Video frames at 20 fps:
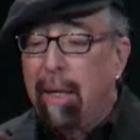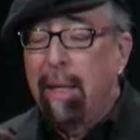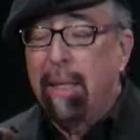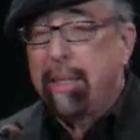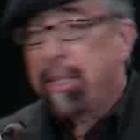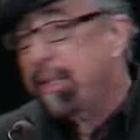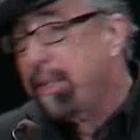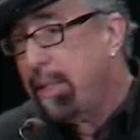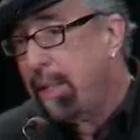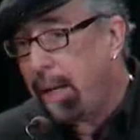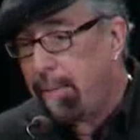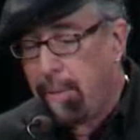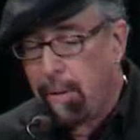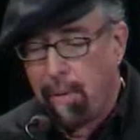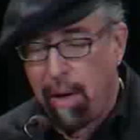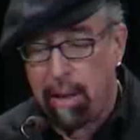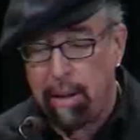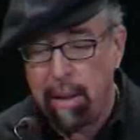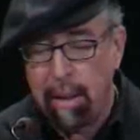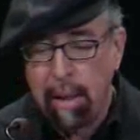She doesn't name the
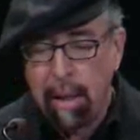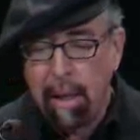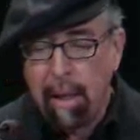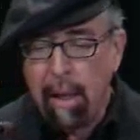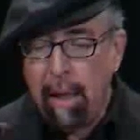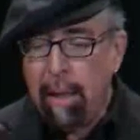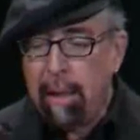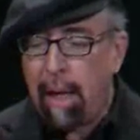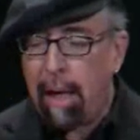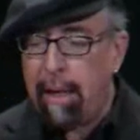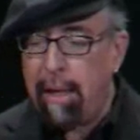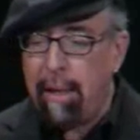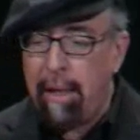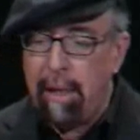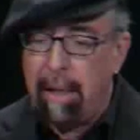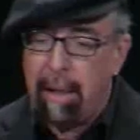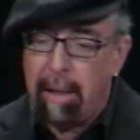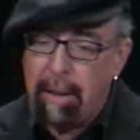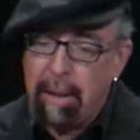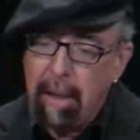one that he
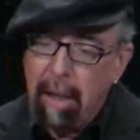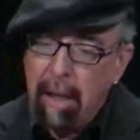needed.